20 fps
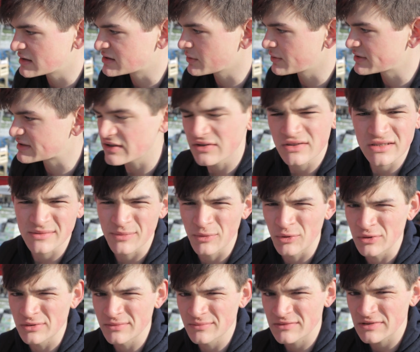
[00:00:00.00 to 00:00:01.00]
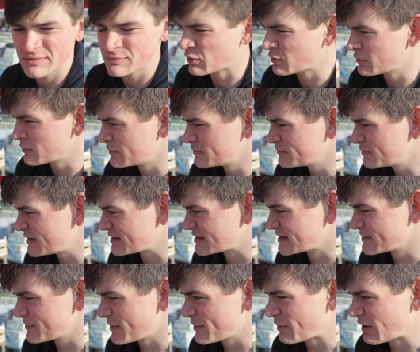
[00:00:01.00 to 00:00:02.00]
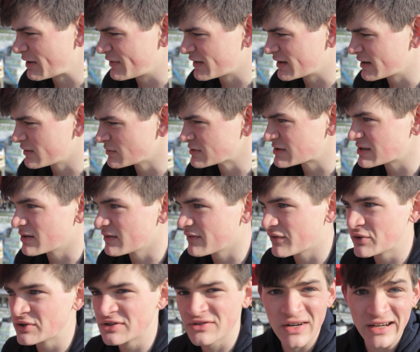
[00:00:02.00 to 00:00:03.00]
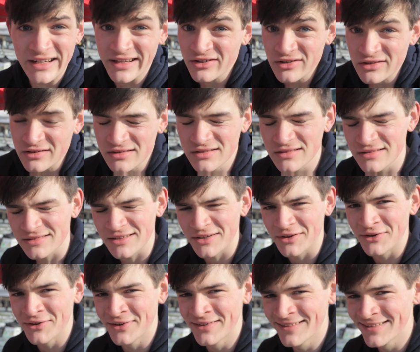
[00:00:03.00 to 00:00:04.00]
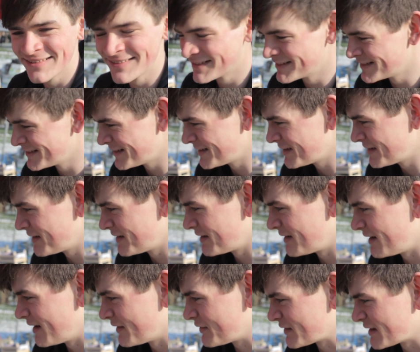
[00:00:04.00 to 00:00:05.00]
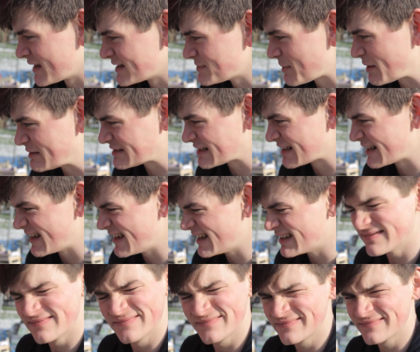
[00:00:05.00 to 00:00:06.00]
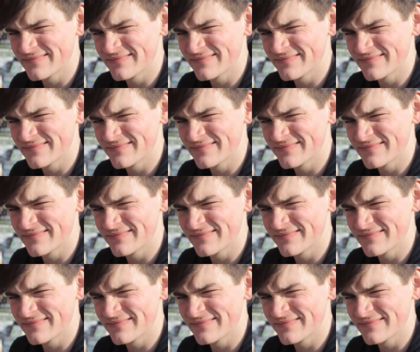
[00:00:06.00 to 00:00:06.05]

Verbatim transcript: It's always good to support small business people I think and also the food's really good so I think that's basically it.